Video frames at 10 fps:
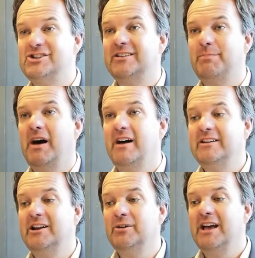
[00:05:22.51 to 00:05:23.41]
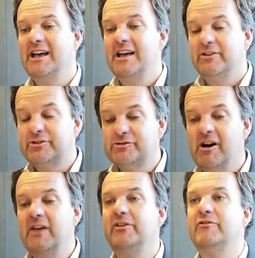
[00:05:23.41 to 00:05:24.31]
It's part,
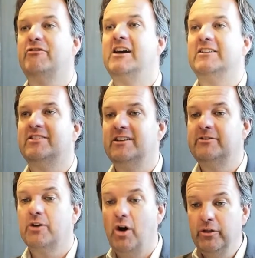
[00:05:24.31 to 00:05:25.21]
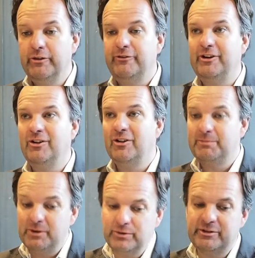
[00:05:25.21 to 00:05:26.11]
striving for excellence on the field,
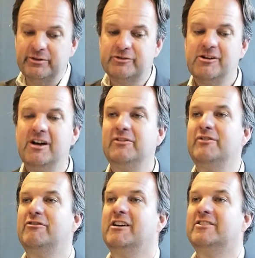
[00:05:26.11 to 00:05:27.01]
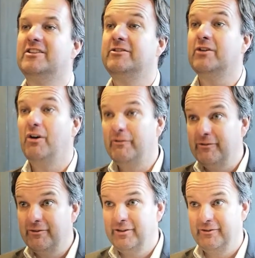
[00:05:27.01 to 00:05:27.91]
but also striving for excellence
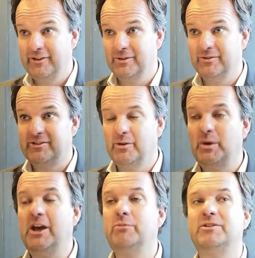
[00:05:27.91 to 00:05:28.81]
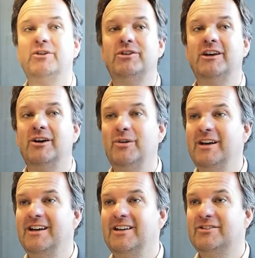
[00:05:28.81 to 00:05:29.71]
off the field. So we hope Tokyo
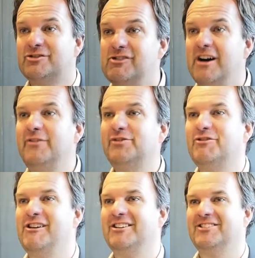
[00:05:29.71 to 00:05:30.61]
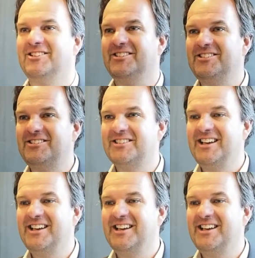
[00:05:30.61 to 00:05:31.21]
strives for excellence